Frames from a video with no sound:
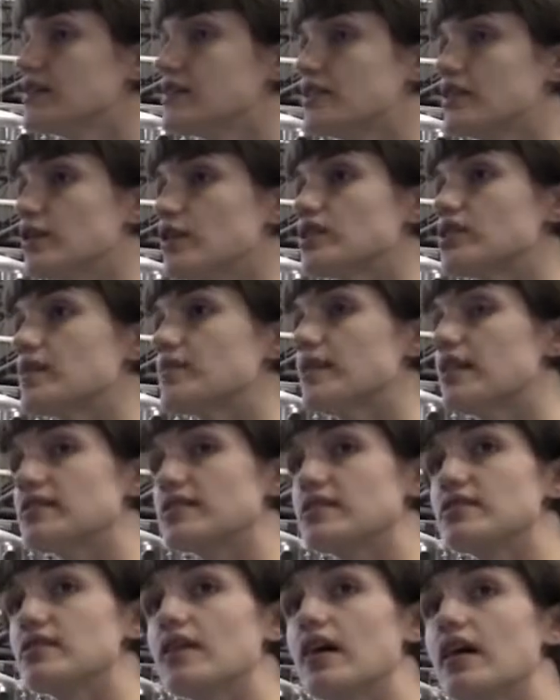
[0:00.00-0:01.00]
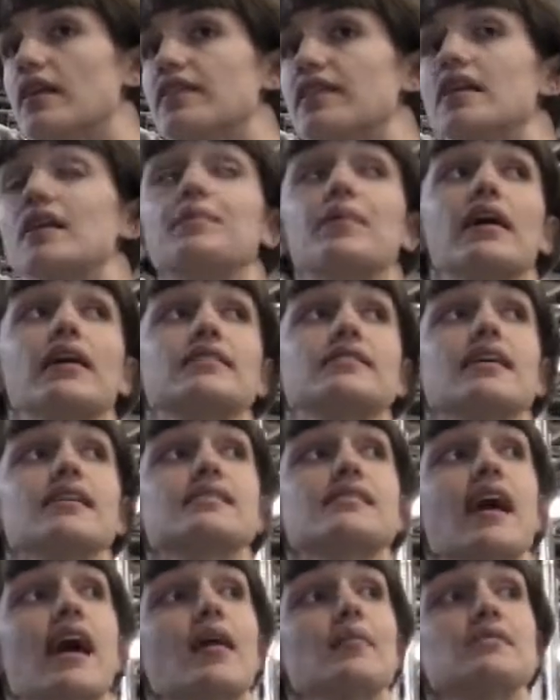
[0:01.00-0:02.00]
to use the
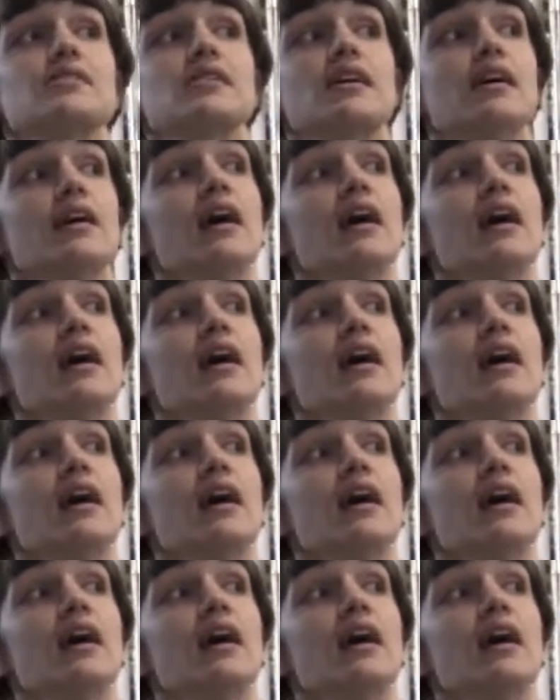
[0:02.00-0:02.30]
pelletized hops.